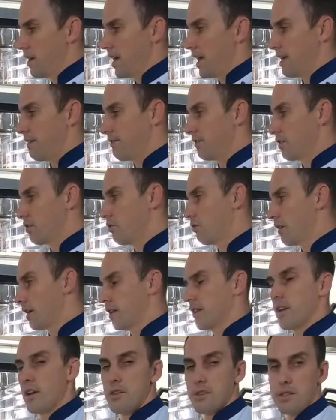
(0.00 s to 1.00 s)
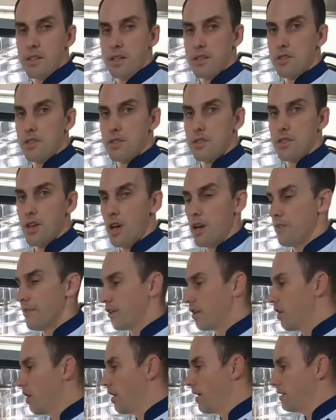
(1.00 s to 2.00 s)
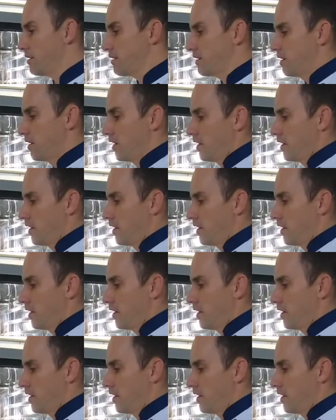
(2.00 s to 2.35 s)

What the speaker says: even cooking those dishes overnight.